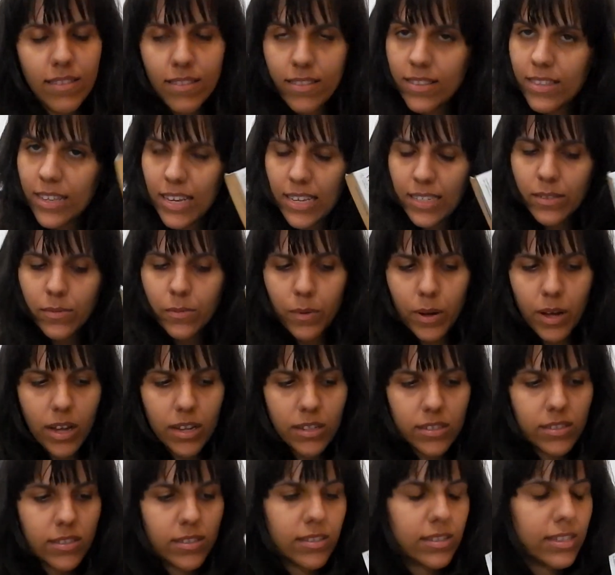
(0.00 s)
this
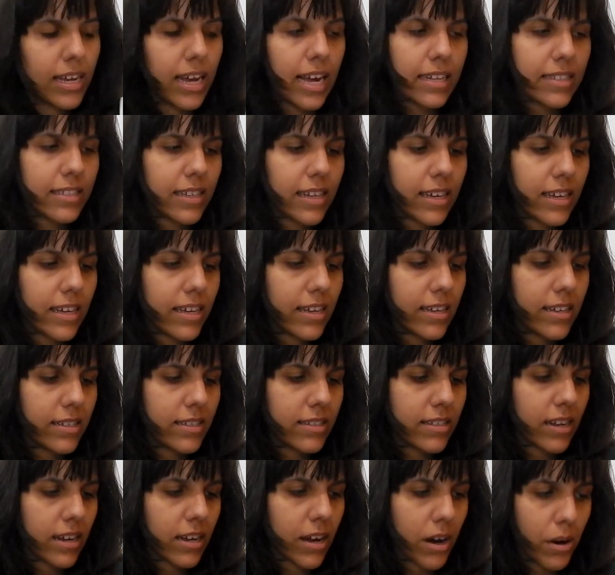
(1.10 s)
one that is
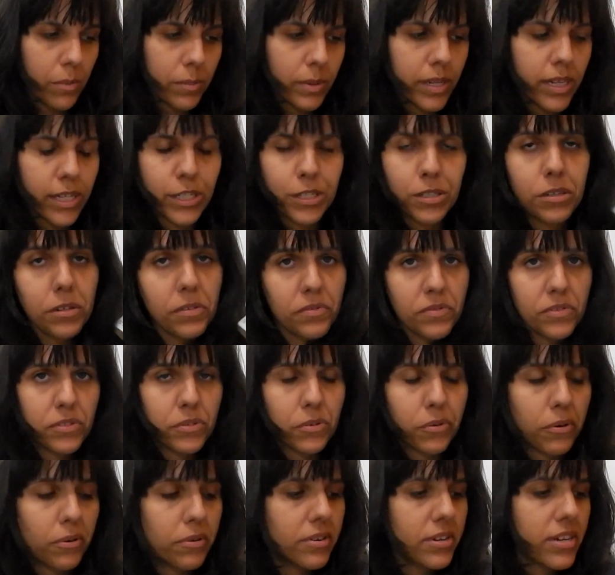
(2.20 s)
a compilation of
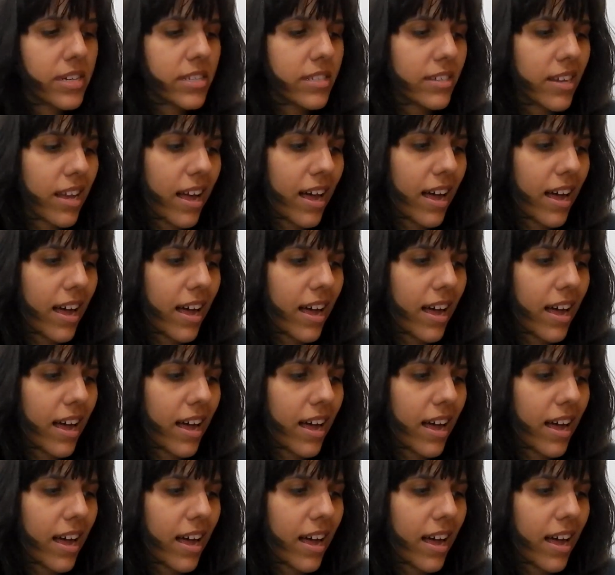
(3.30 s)
stories,